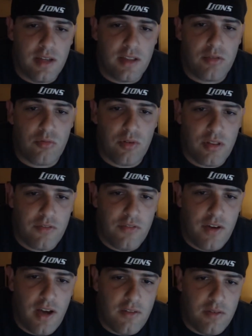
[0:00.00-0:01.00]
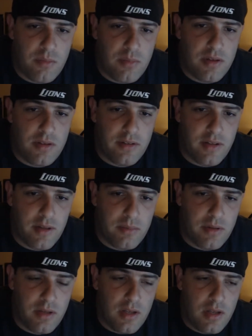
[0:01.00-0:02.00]
I think 3 of the 5 have been
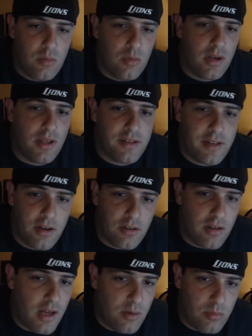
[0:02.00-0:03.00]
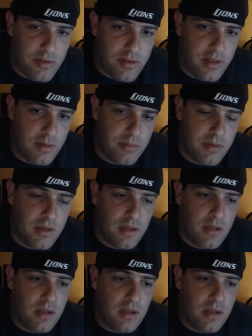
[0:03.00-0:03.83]
tipped. One against Carolina was tipped.